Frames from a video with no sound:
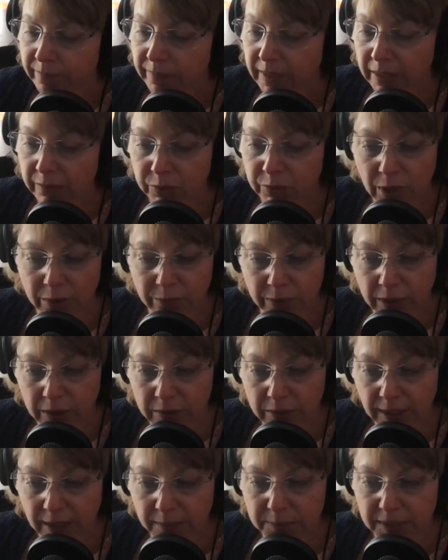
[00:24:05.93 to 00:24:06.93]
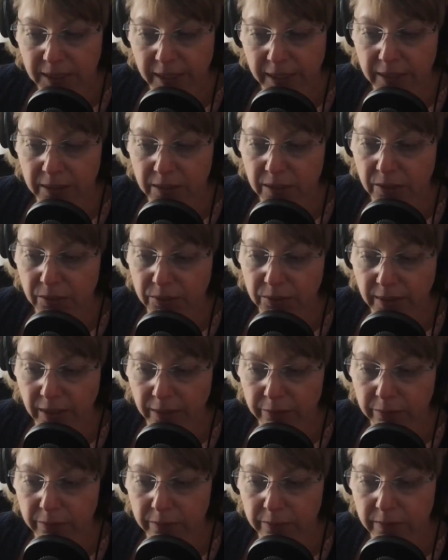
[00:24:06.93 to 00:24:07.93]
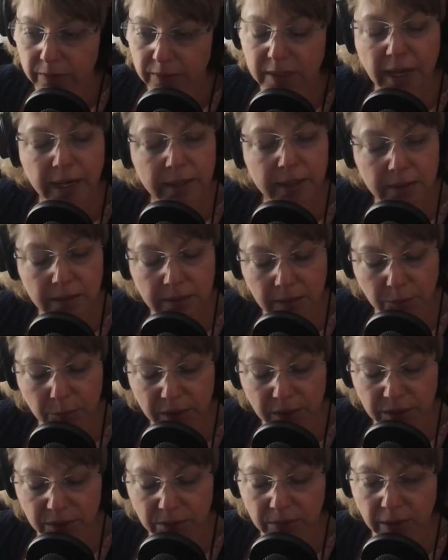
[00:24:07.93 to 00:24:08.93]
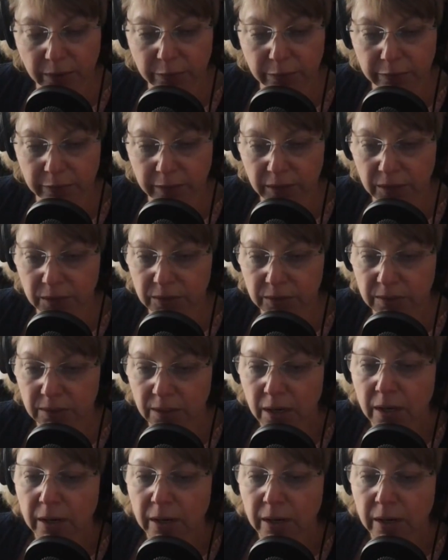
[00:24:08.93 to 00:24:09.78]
If you have a hard time saying it to yourself, say it to someone you love first.